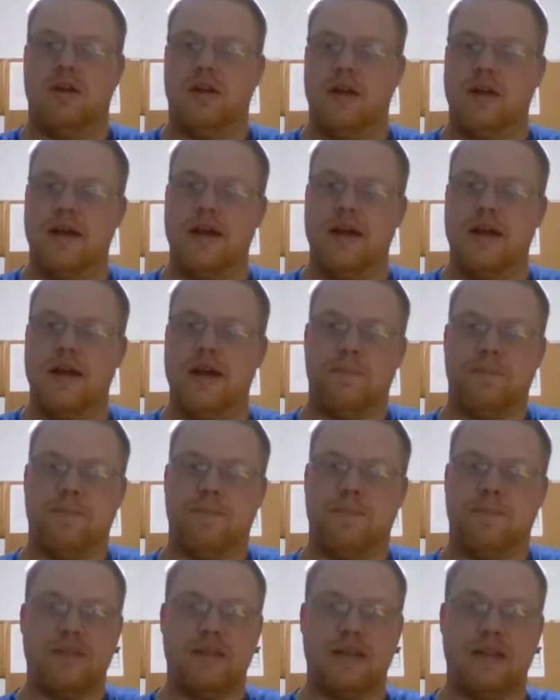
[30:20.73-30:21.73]

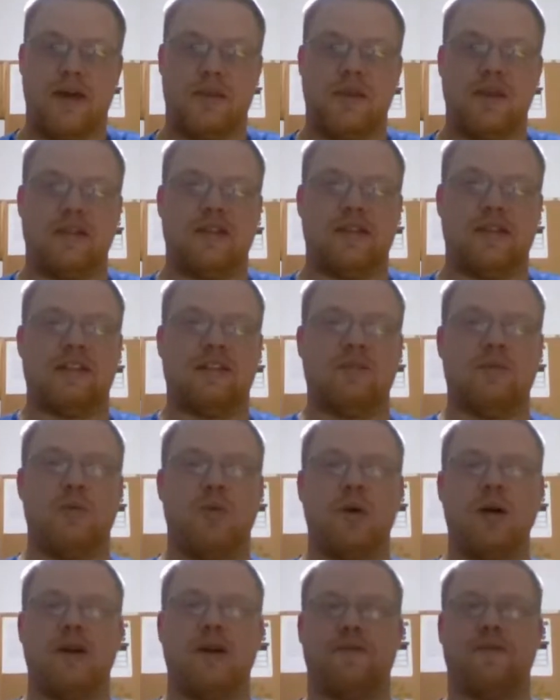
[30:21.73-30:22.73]
I think that's
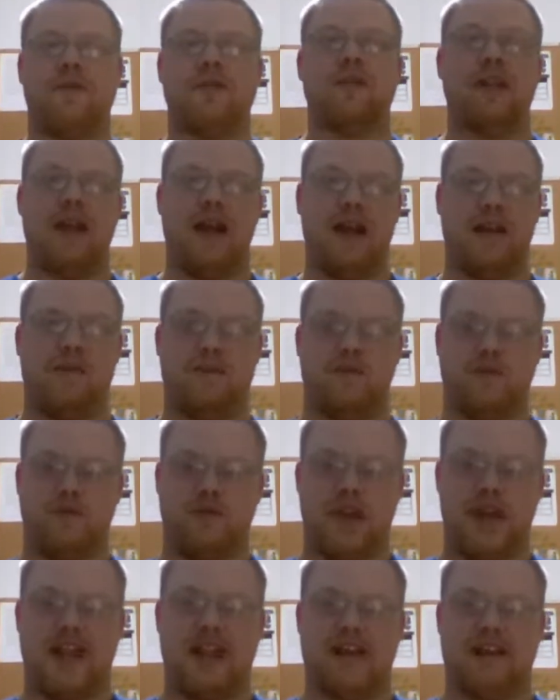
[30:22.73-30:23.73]
more for the
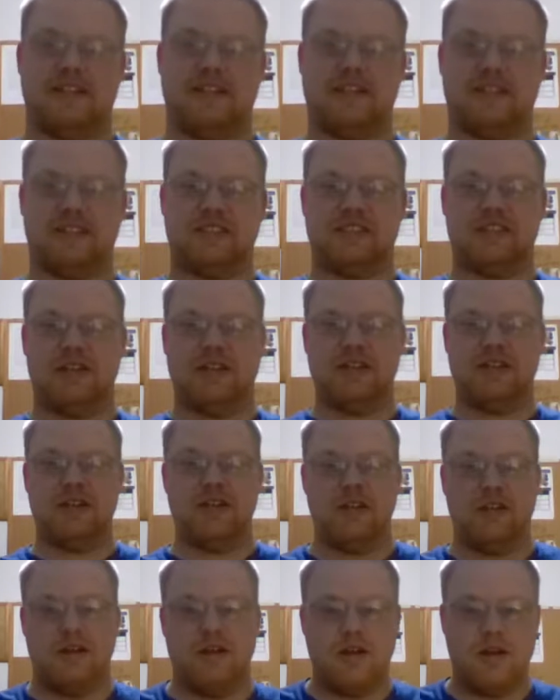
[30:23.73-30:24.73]
advanced
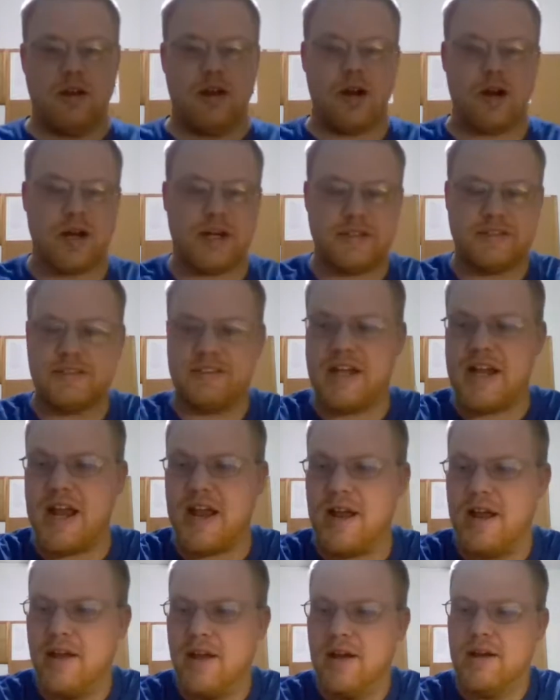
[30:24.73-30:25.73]

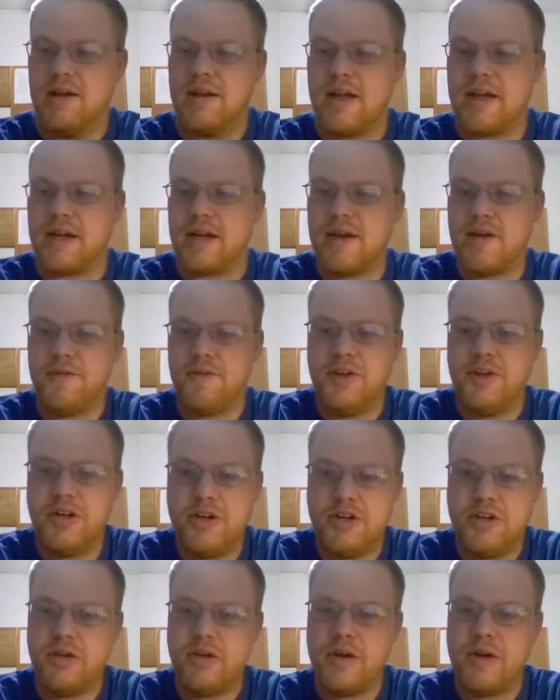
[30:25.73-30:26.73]
RC. Like if you're
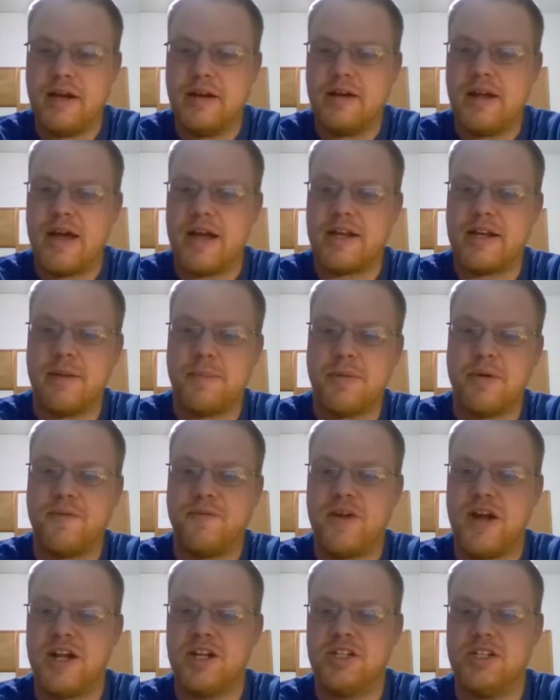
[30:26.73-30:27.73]
doing like a
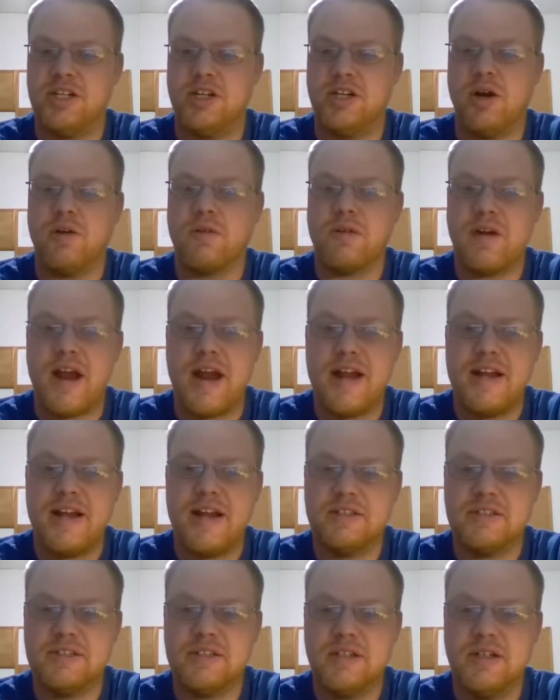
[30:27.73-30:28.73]
professional
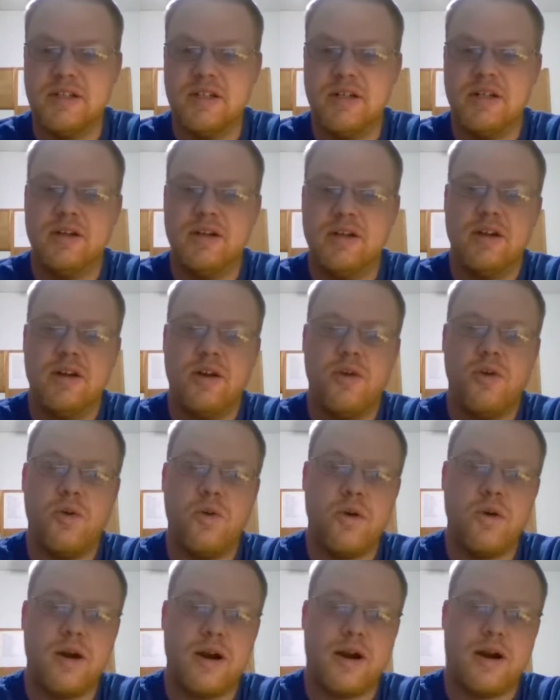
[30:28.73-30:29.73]
race
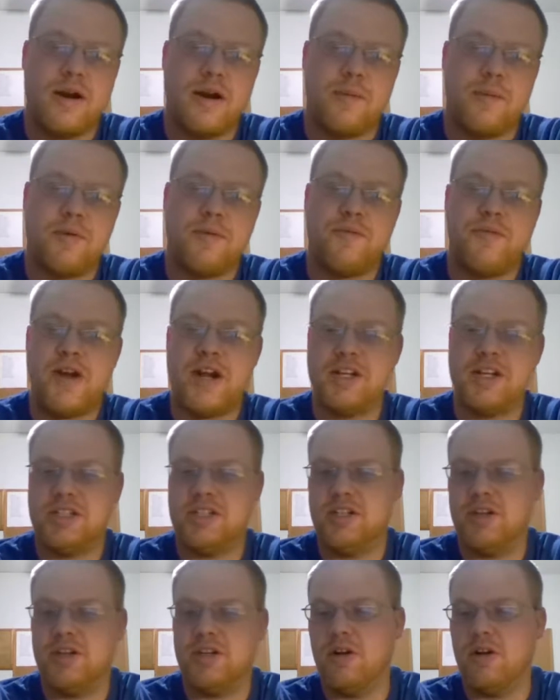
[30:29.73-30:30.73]
or a
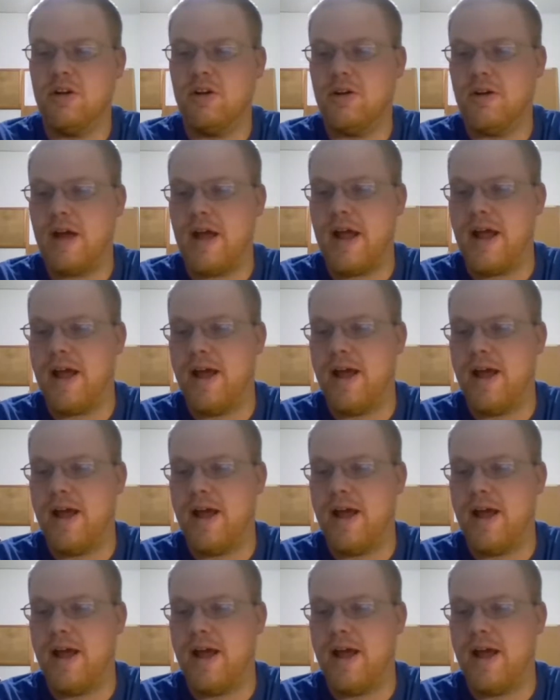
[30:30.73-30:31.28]
professional